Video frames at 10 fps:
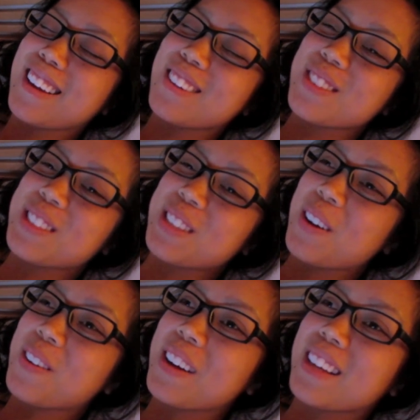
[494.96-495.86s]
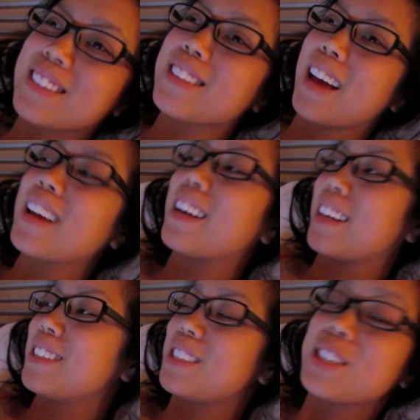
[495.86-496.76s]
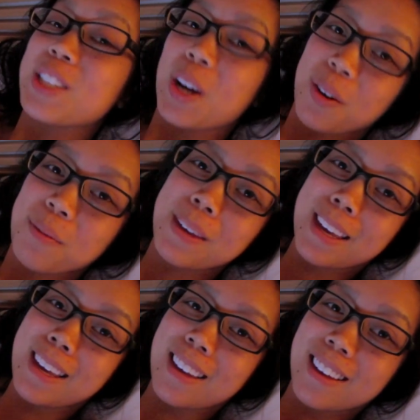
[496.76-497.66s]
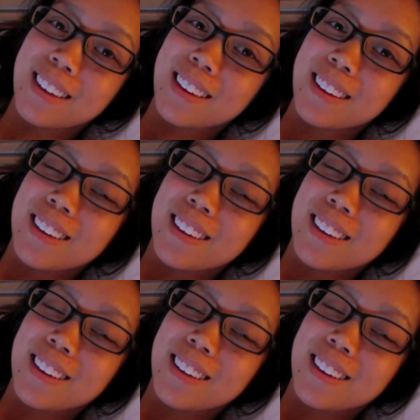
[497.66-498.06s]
and he was so excited to show me. I wasn't